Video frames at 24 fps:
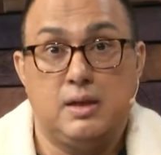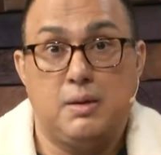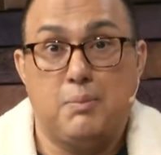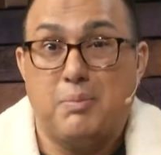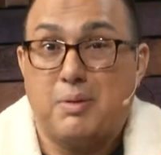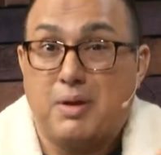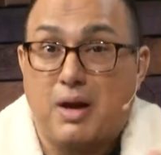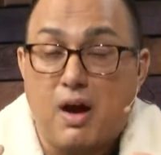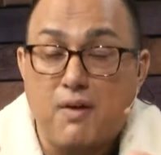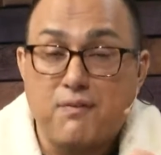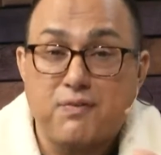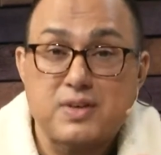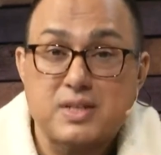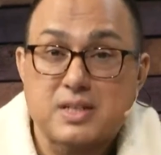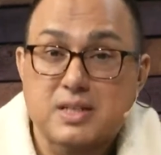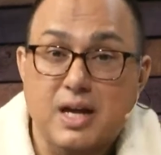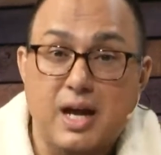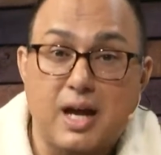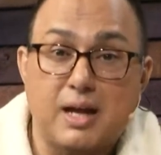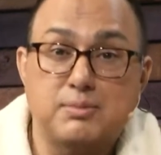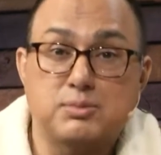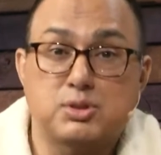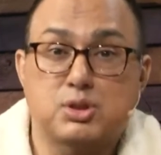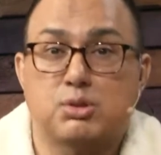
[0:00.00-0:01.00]
But
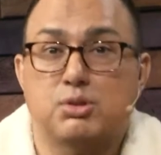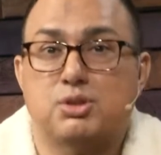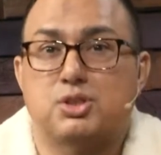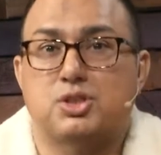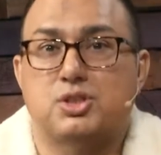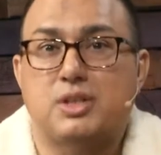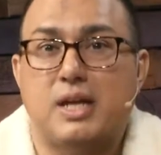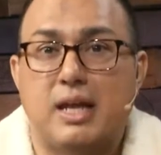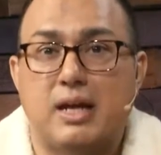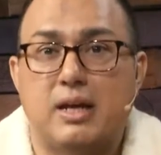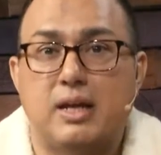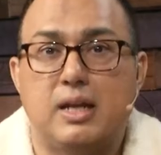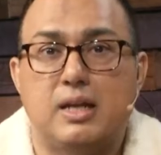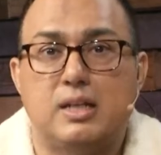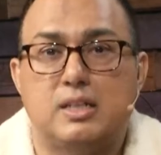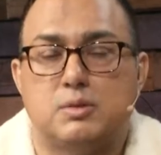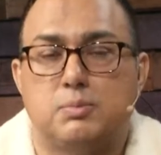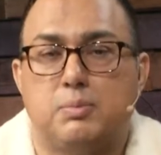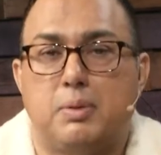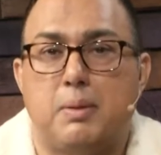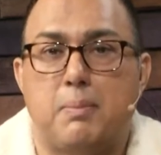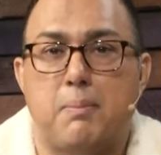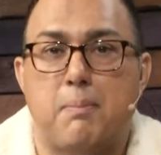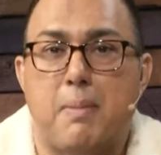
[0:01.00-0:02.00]
oftentimes Christianity has
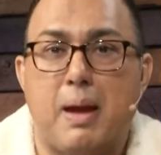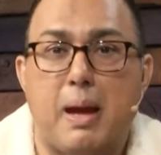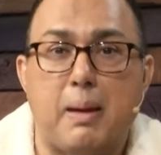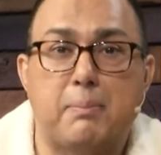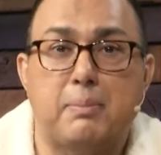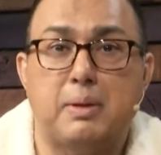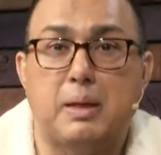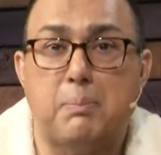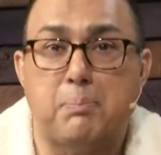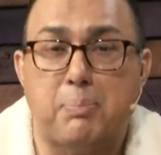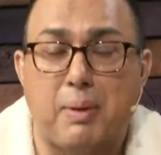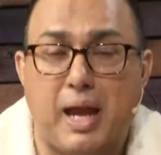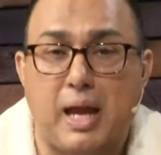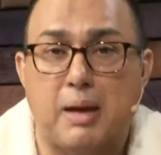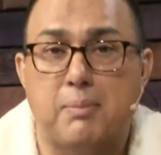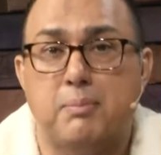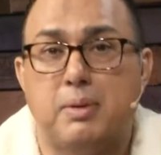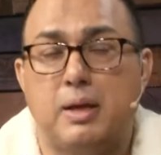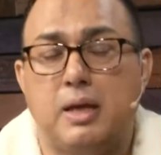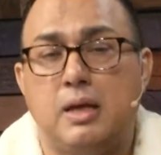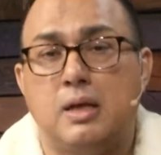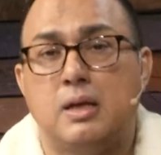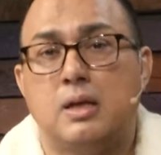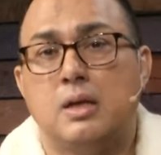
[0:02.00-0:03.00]
been
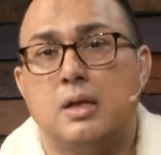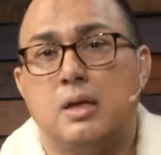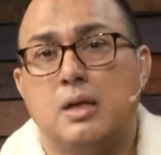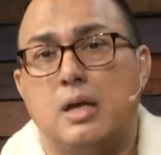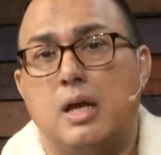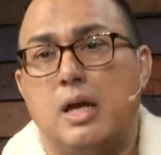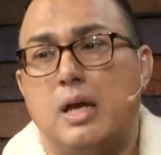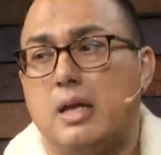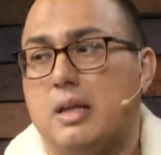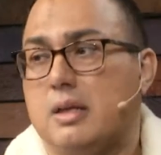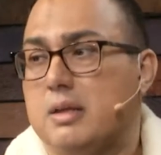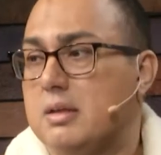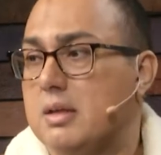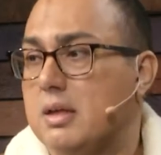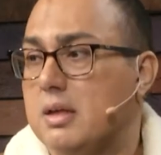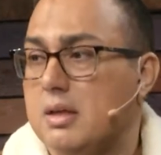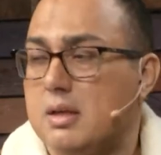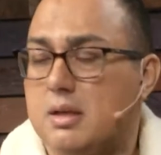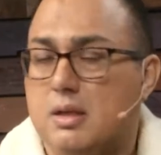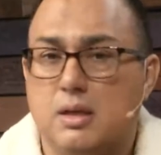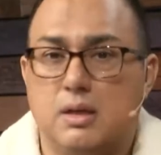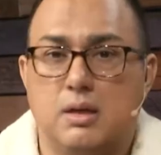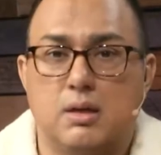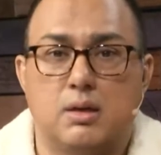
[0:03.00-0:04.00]
mamby-pamby and uh,
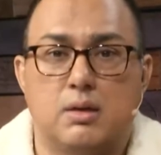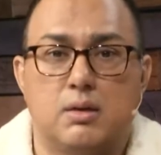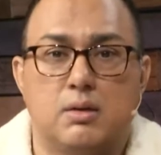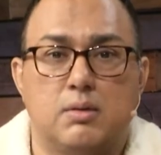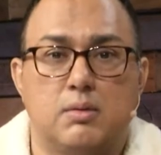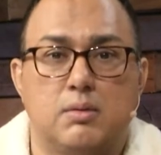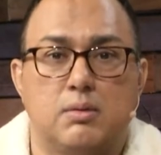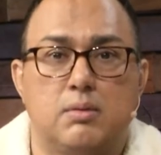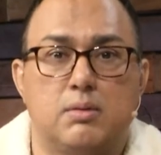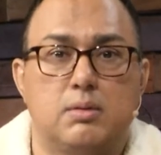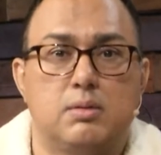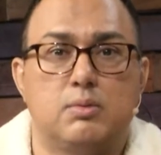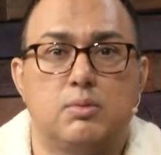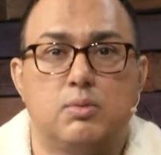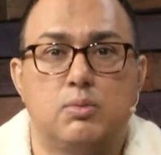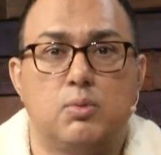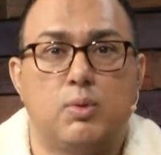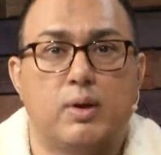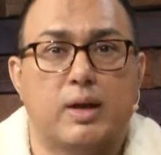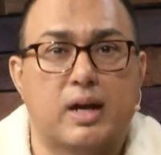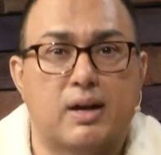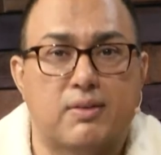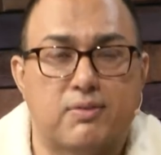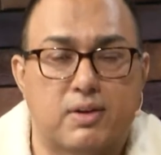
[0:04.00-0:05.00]
you know
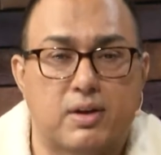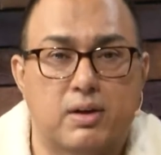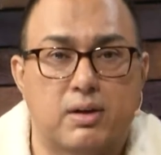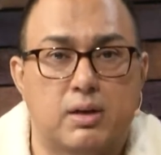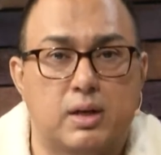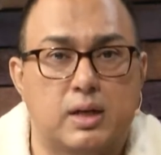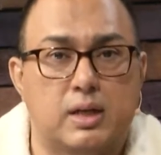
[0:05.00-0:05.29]
whatever.